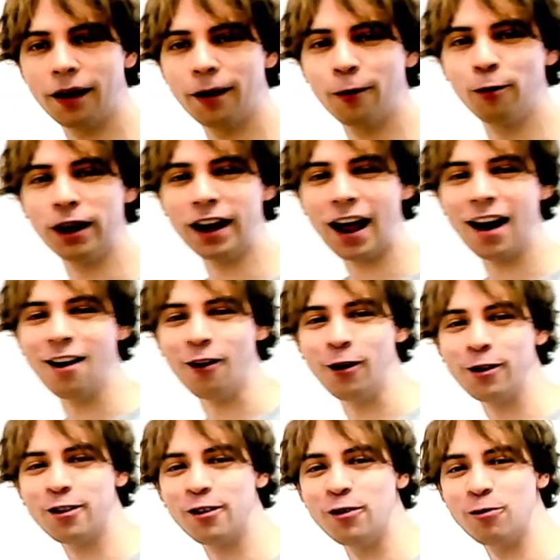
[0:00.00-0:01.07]
We can
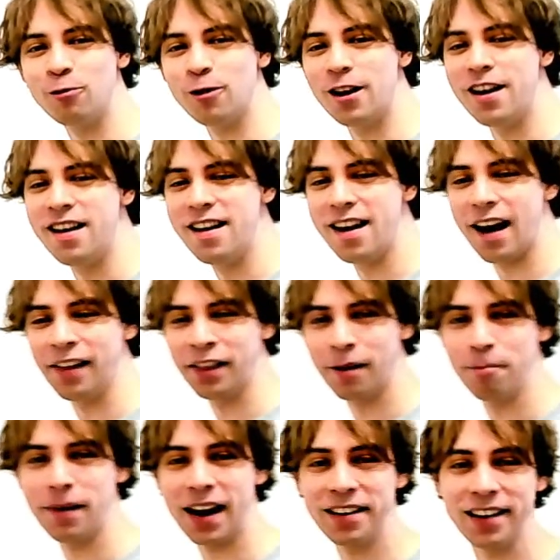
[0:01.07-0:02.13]
also do another
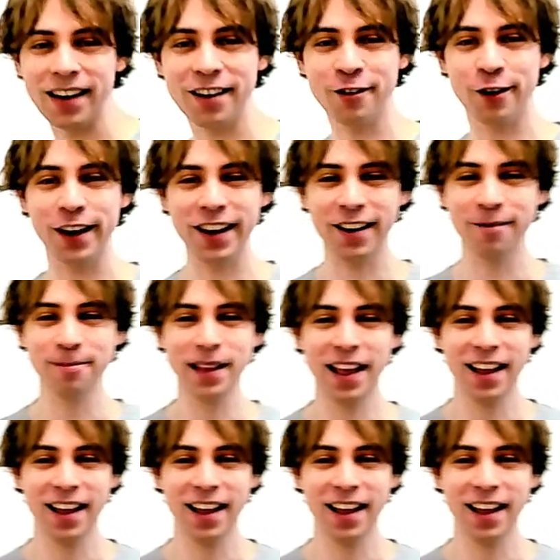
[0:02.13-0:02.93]
magic trick.